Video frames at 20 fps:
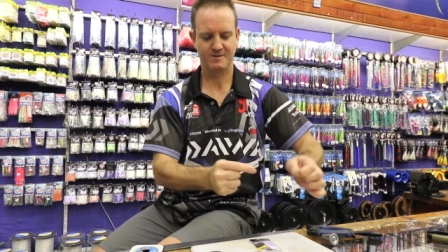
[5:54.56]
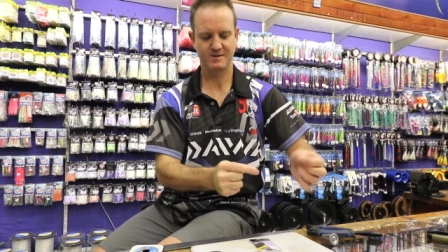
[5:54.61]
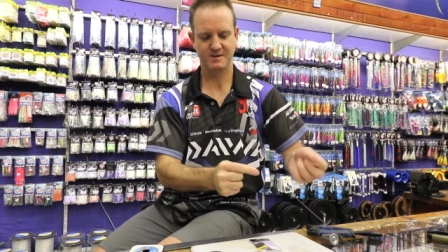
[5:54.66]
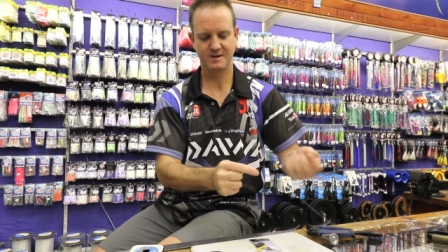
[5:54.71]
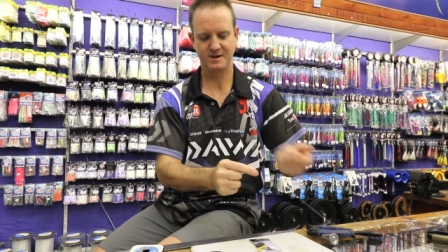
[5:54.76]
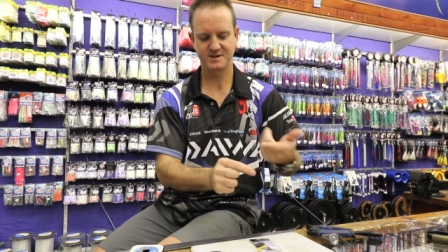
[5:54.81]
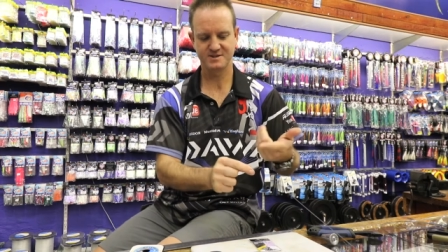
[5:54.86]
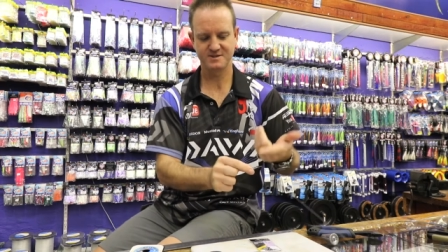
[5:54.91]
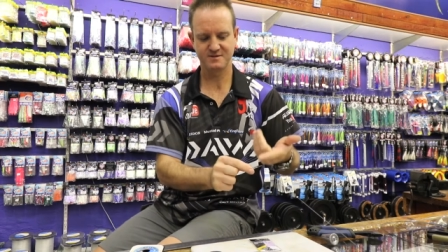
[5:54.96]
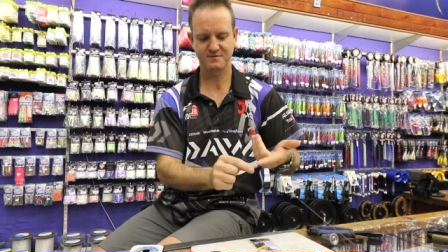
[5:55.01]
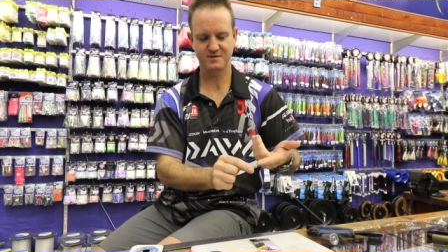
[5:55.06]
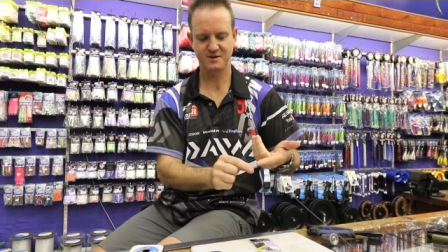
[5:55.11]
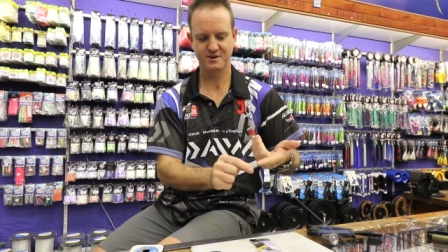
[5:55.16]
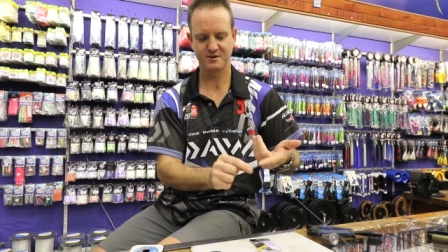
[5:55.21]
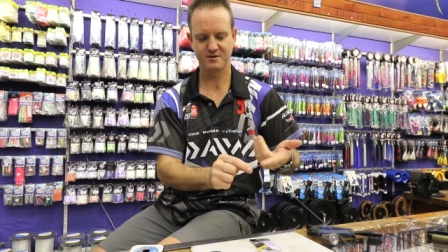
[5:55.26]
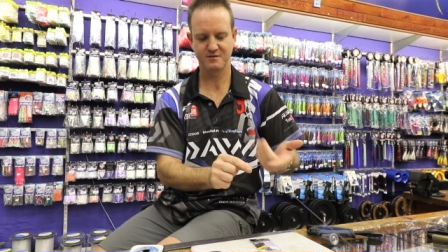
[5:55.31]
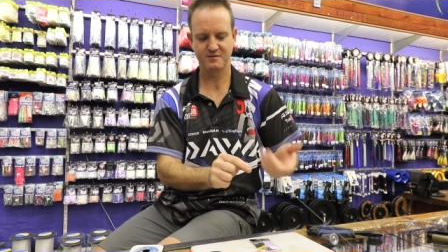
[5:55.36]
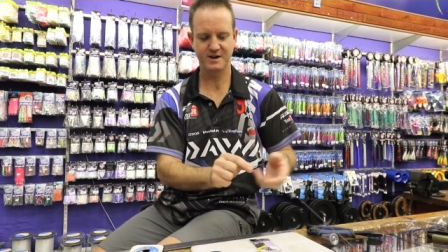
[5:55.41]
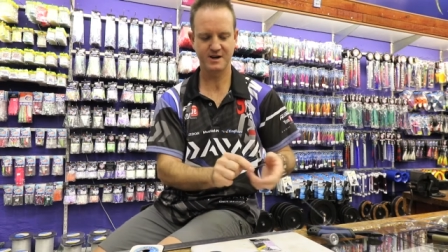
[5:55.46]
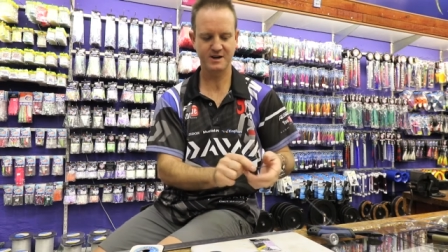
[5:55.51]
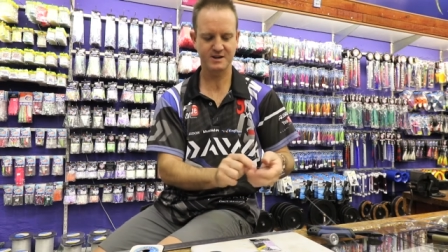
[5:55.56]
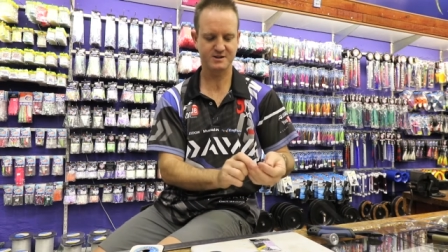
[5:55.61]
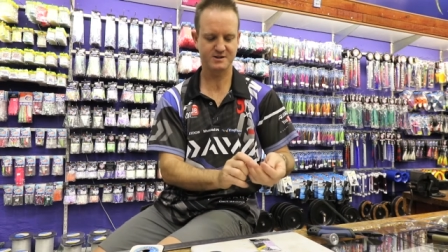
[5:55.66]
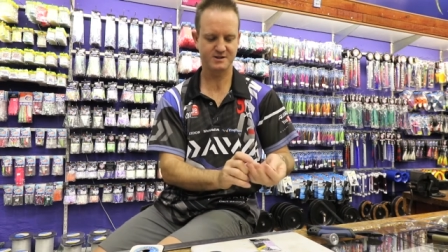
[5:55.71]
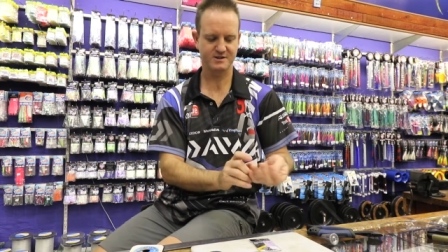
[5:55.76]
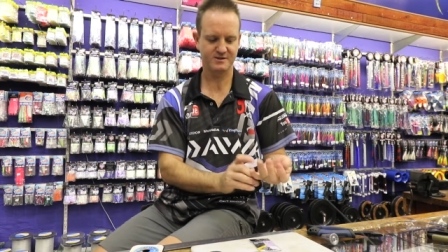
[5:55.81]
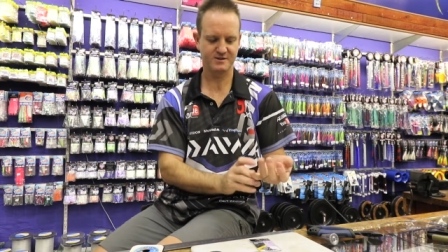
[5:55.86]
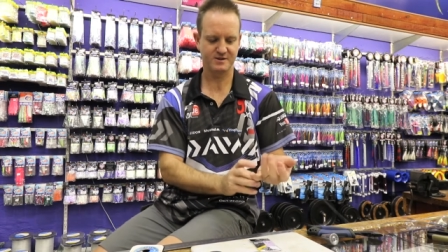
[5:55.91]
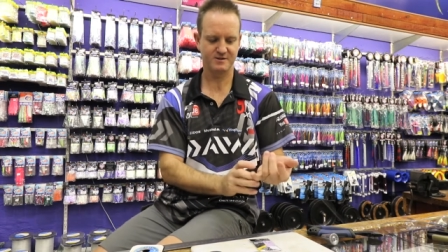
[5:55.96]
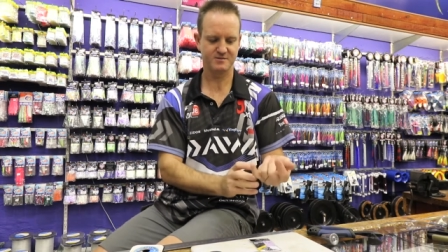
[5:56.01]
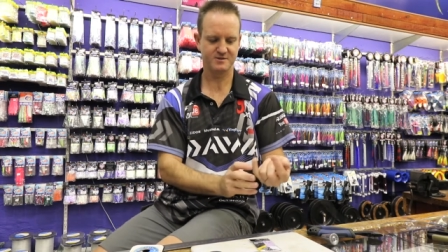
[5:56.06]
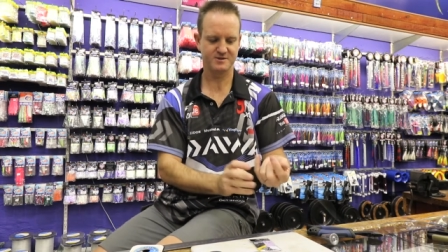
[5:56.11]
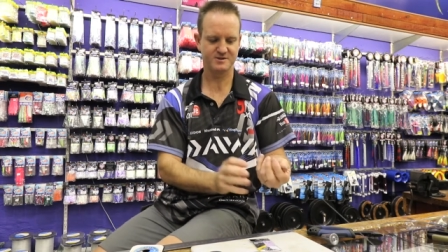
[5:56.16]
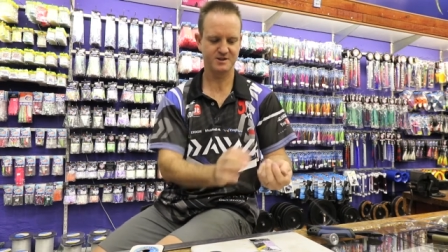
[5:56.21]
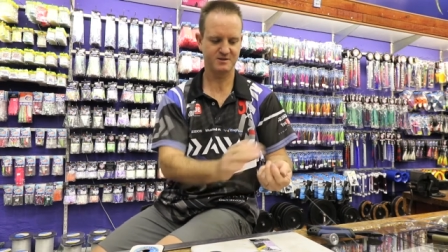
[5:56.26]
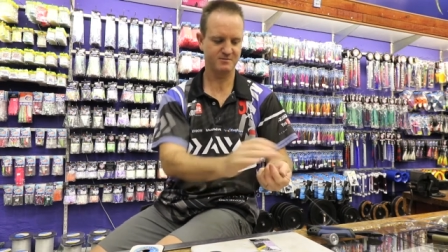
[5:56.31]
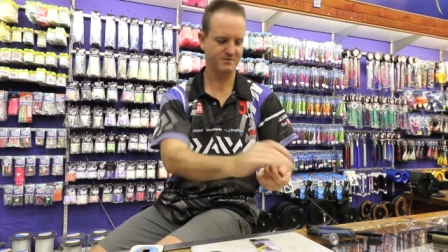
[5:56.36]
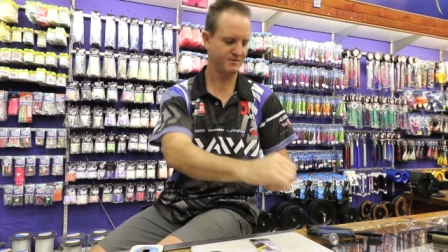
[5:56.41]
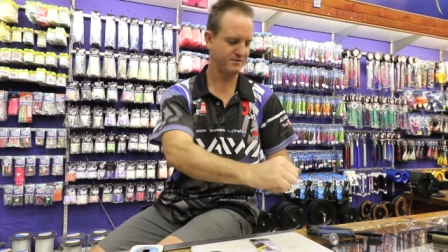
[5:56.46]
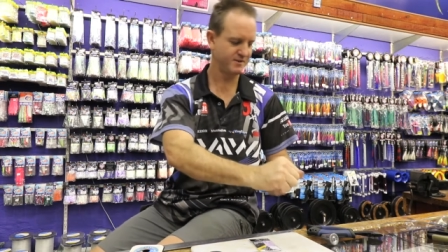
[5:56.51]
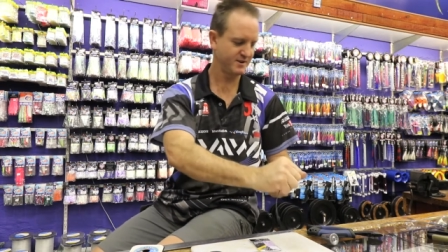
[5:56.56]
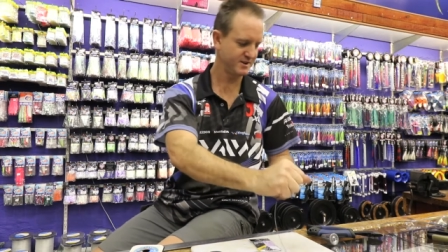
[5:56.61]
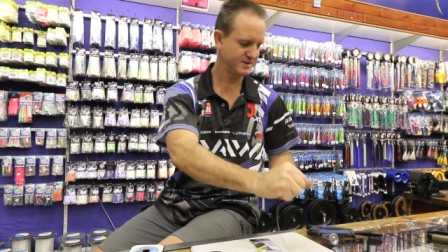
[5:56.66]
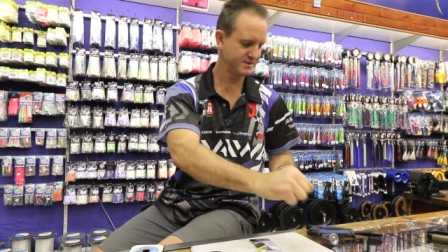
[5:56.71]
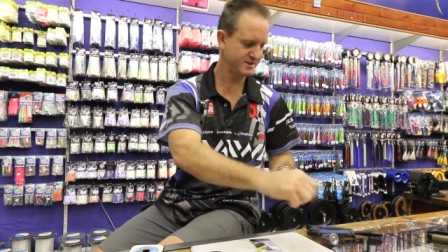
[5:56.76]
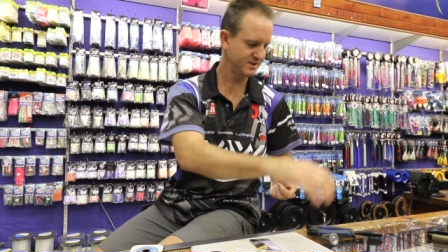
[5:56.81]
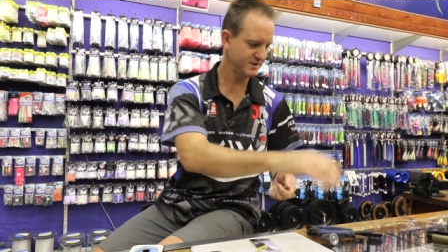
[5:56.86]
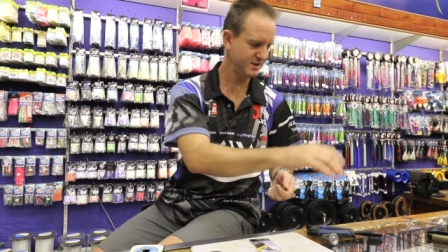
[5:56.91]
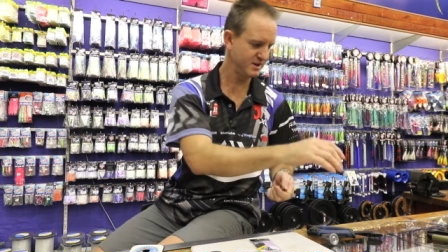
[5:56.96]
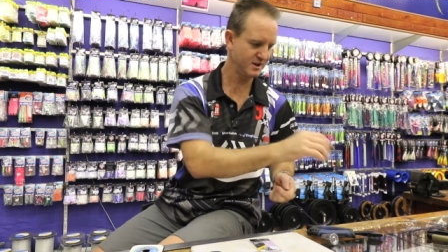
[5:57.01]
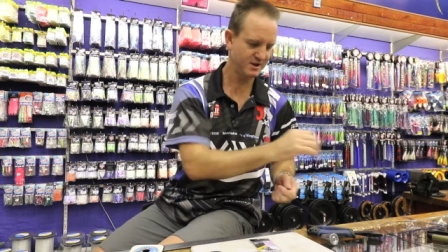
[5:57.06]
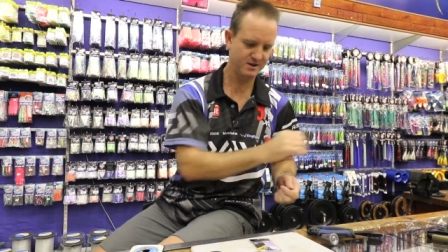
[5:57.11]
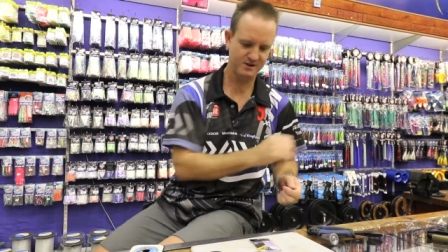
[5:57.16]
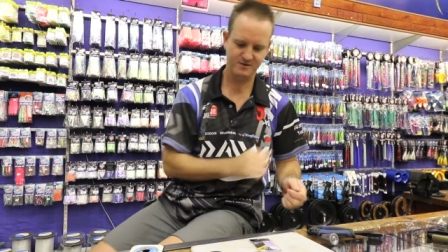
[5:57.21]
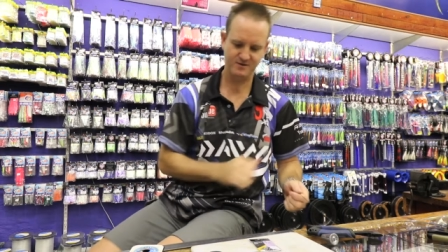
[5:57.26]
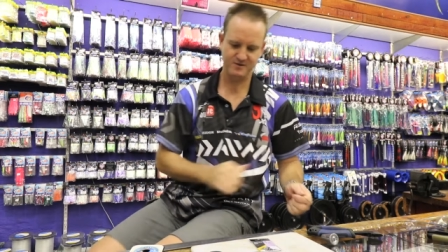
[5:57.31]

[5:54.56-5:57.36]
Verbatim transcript: There's the figure of eight fingers in there.